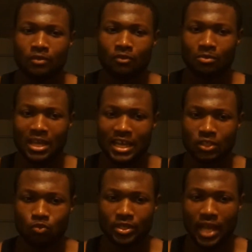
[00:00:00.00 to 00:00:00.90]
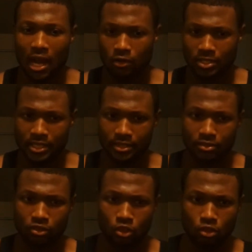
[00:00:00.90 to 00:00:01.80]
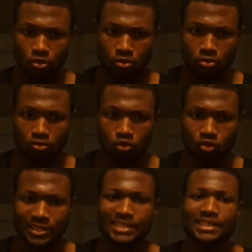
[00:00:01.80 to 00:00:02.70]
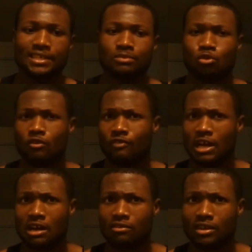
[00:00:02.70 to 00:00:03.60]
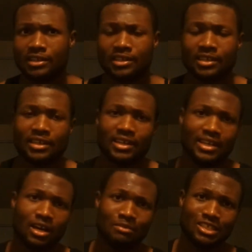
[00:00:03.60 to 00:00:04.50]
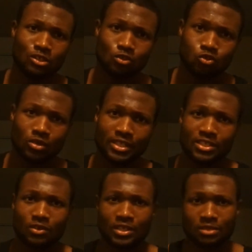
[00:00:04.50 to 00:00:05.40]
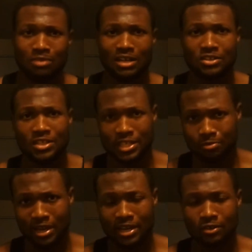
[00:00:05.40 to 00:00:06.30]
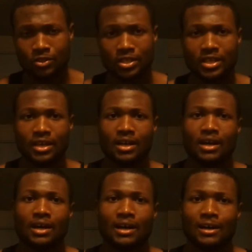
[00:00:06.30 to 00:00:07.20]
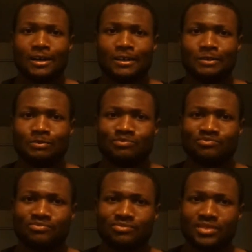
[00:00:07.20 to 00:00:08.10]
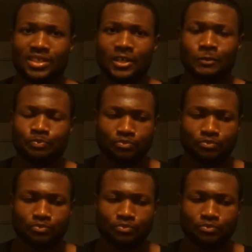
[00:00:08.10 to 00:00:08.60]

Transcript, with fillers: from last week I was at 226.5 right and now I'm at 220 so that's about six pounds um, you know